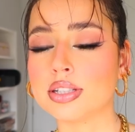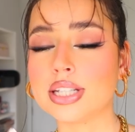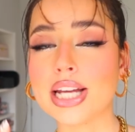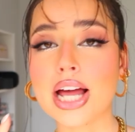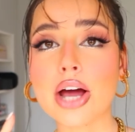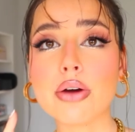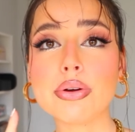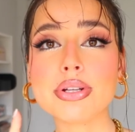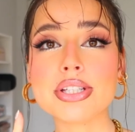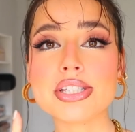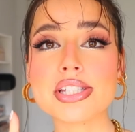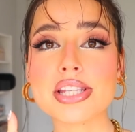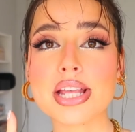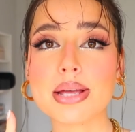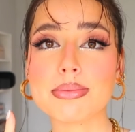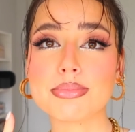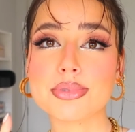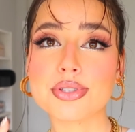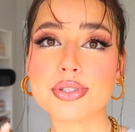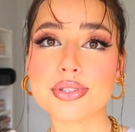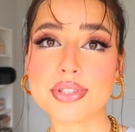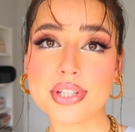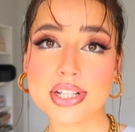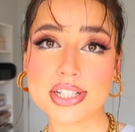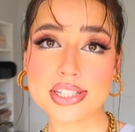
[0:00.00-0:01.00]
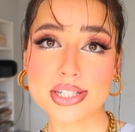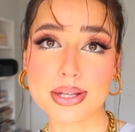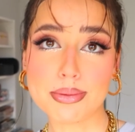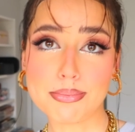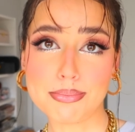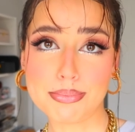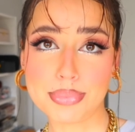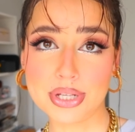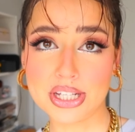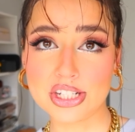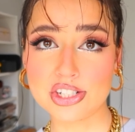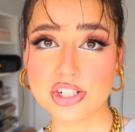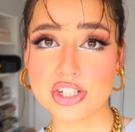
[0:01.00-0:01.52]
Now it's time to take some
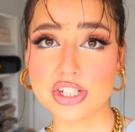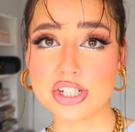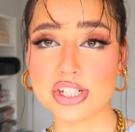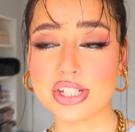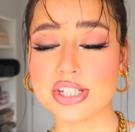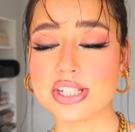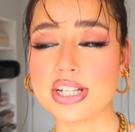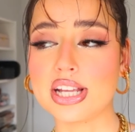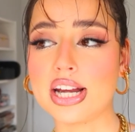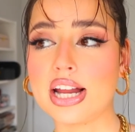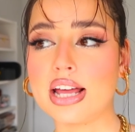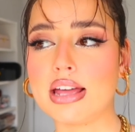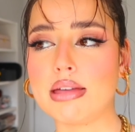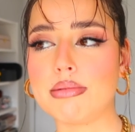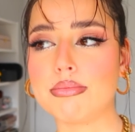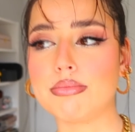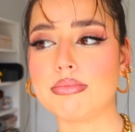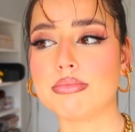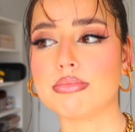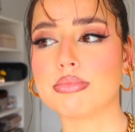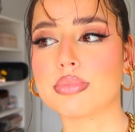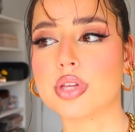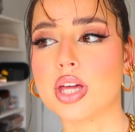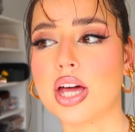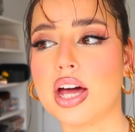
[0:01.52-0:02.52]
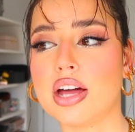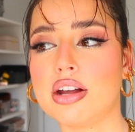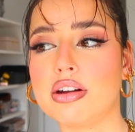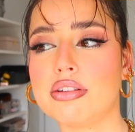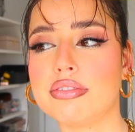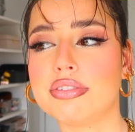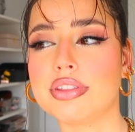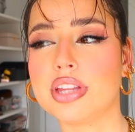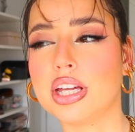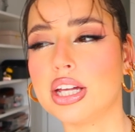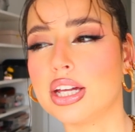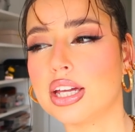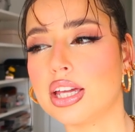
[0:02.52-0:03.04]
pictures and I'm kind
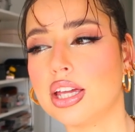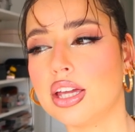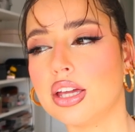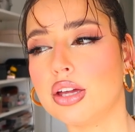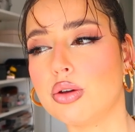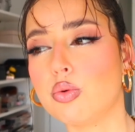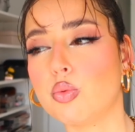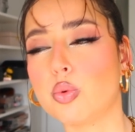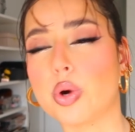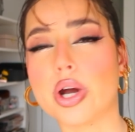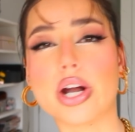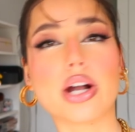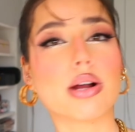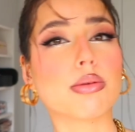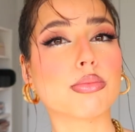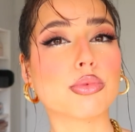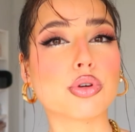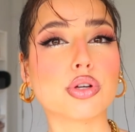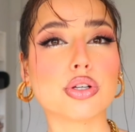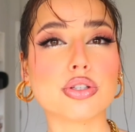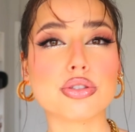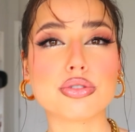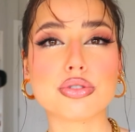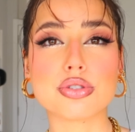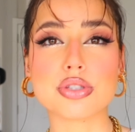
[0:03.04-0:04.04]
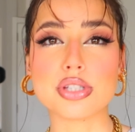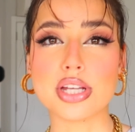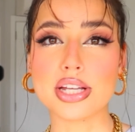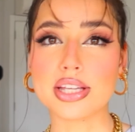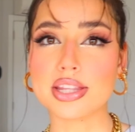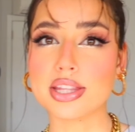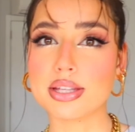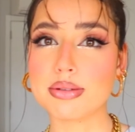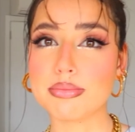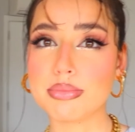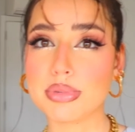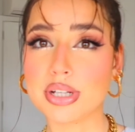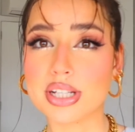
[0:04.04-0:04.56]
of thinking where I'm going to take
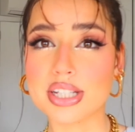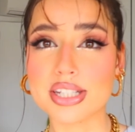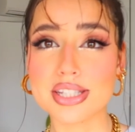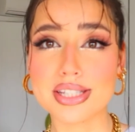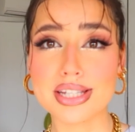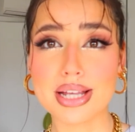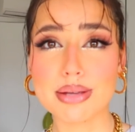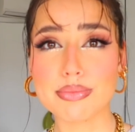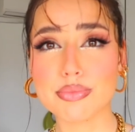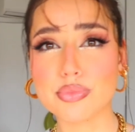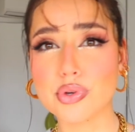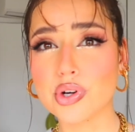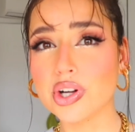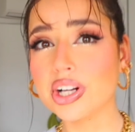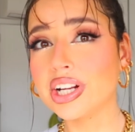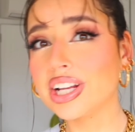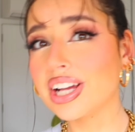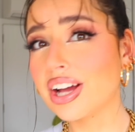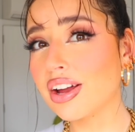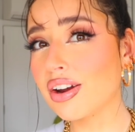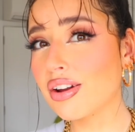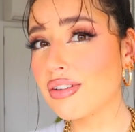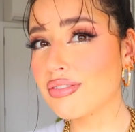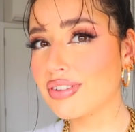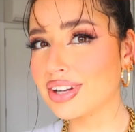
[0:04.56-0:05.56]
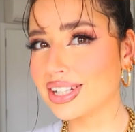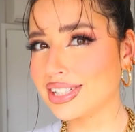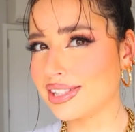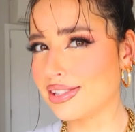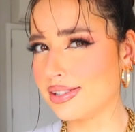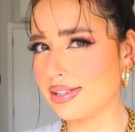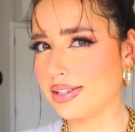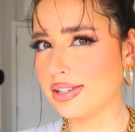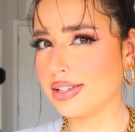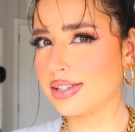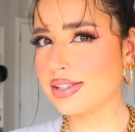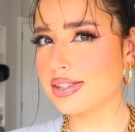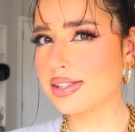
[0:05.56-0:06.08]
them because I'm running out of
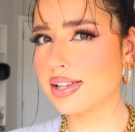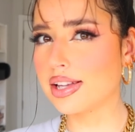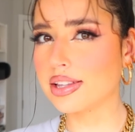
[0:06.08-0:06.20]
ideas